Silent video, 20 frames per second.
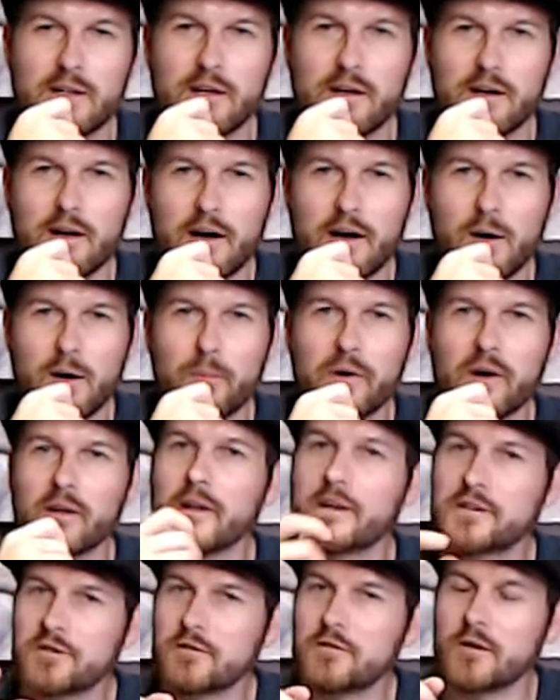But I'll
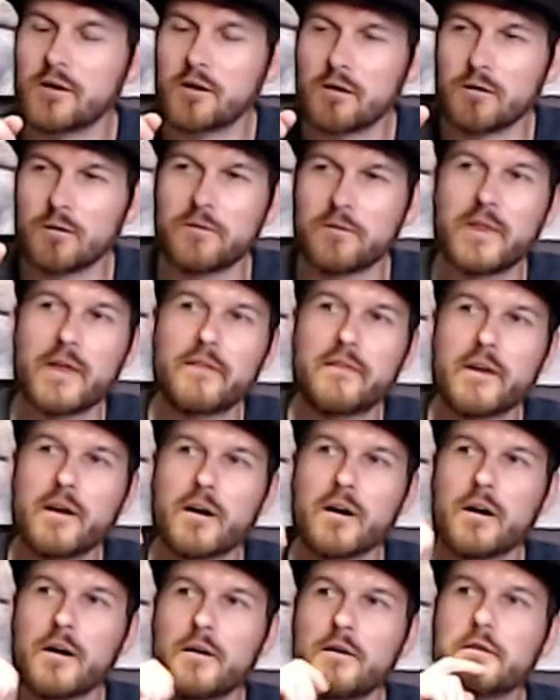let you know that they
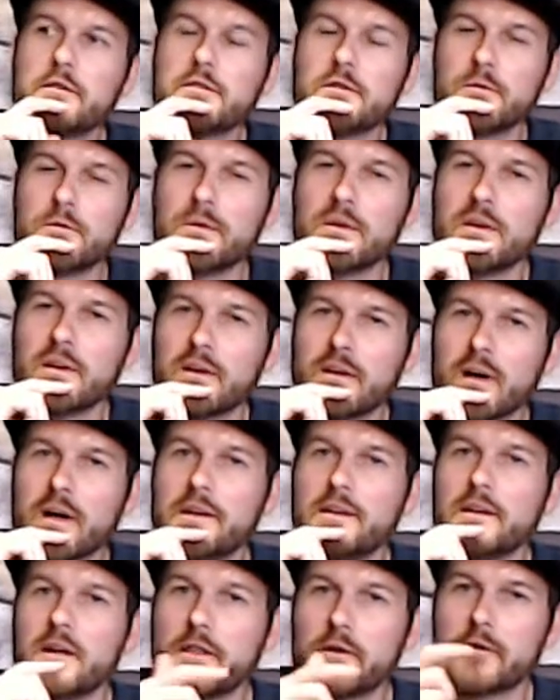are doing
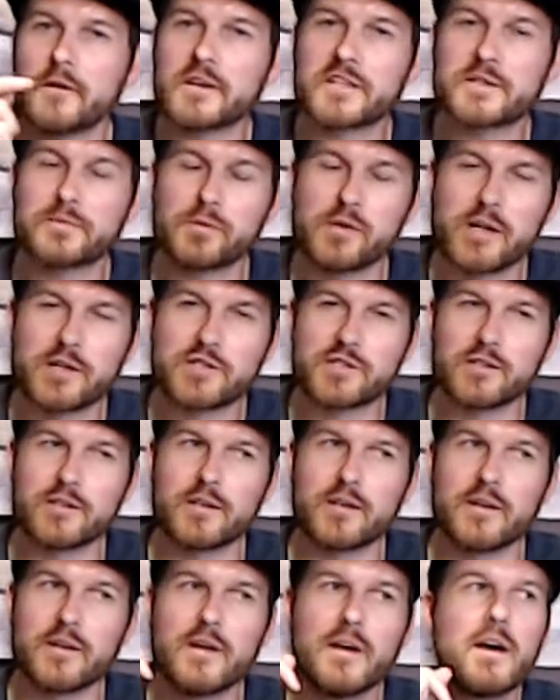another
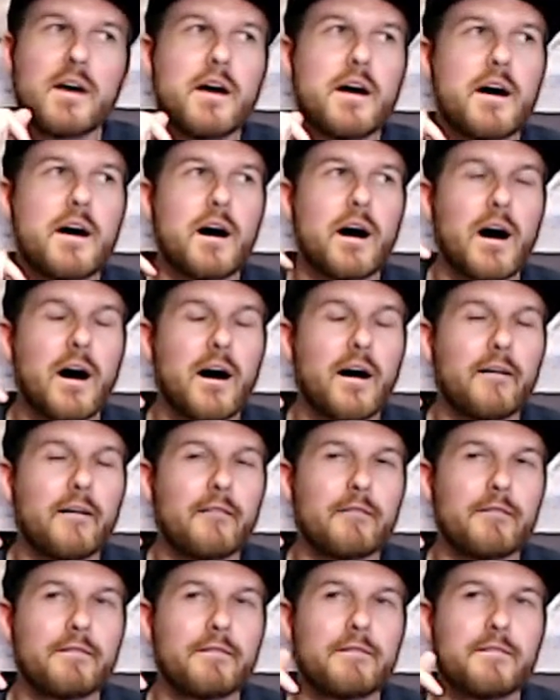expression
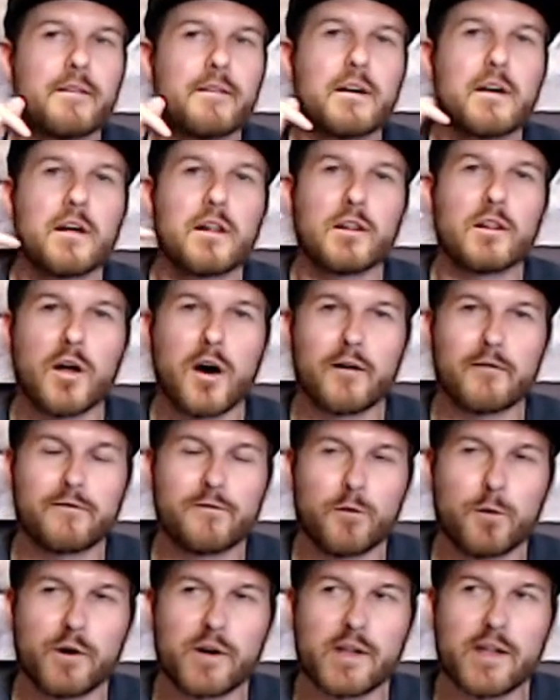of Lot
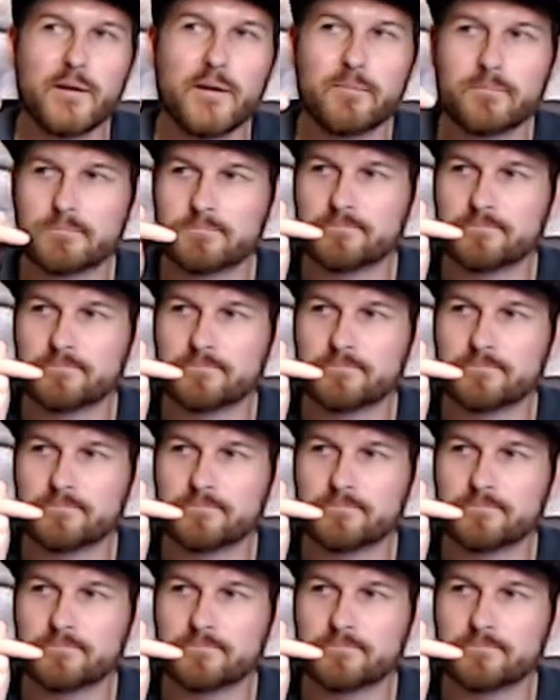40.